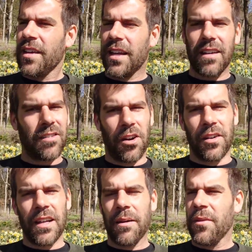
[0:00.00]
You're like,
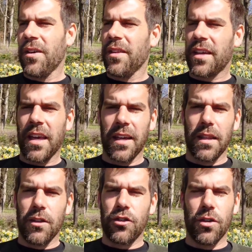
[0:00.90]
sorry, I'm not the king
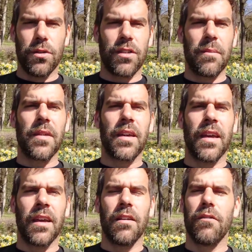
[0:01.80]
of the Jews. I'm the
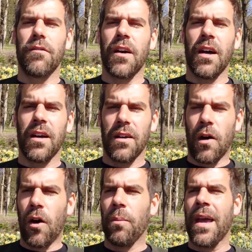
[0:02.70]
king of
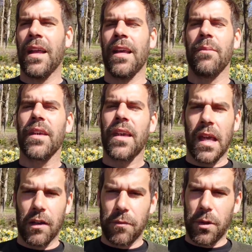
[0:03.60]
all men. I'm the
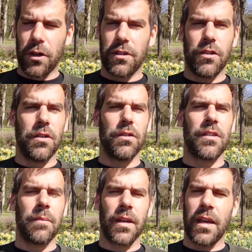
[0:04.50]
king of
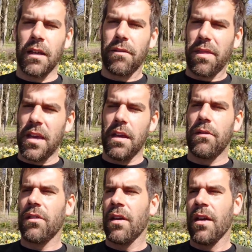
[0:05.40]
prostitutes. I'm the king of
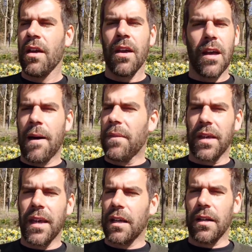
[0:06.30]
thieves. I'm
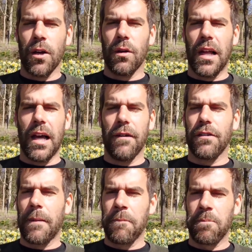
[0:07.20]
the king of
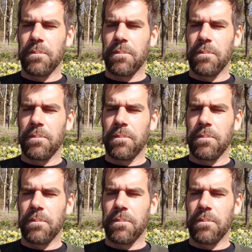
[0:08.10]
lowlives.